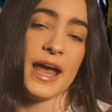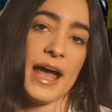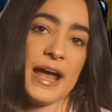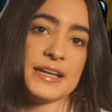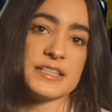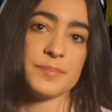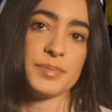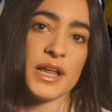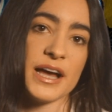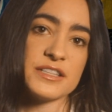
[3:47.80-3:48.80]
and
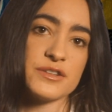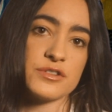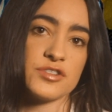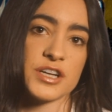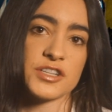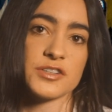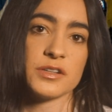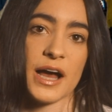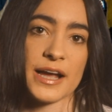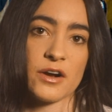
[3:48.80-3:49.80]
applies to a
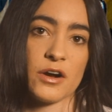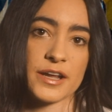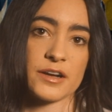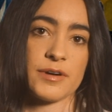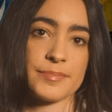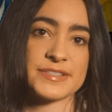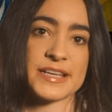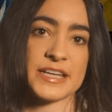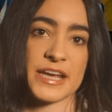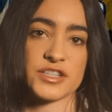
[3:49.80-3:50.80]
traditional iconic
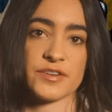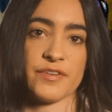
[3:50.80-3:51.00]
representation of